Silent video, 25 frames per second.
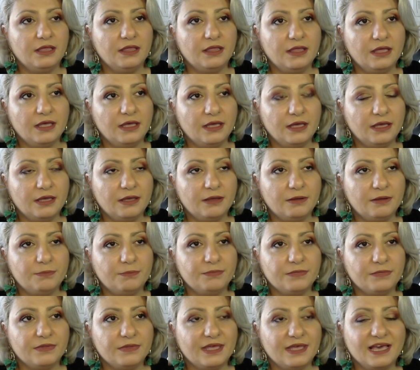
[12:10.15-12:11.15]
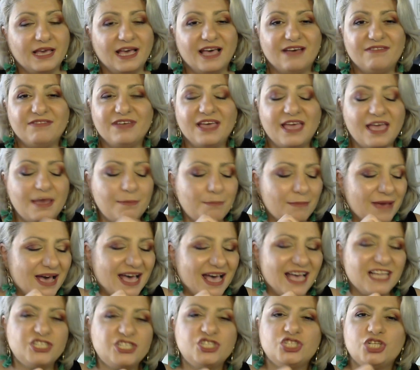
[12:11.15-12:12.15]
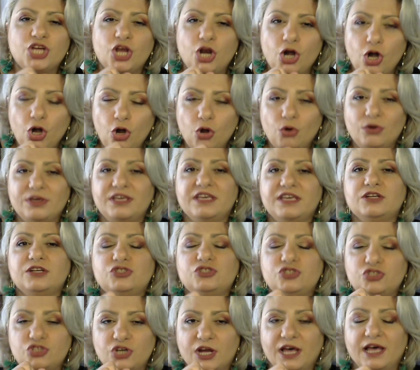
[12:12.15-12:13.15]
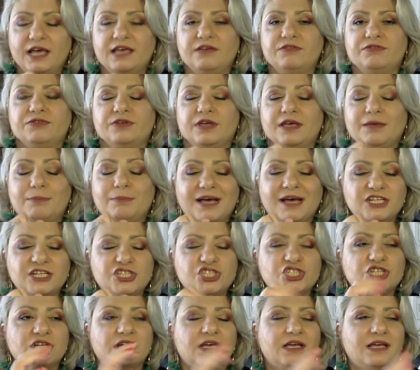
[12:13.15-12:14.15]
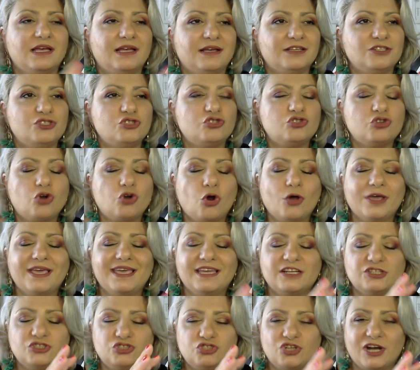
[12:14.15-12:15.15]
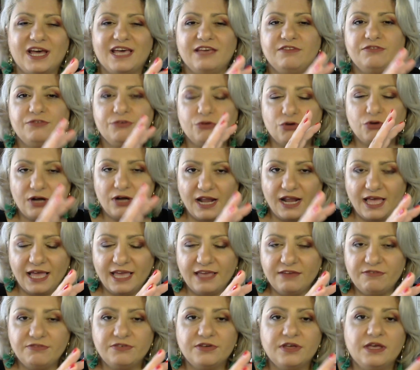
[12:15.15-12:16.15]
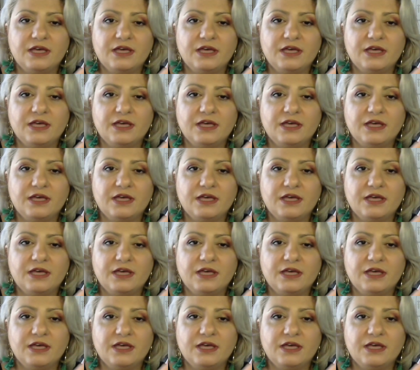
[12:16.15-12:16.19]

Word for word: um, they have a much longer drive a much uh, stronger drive for life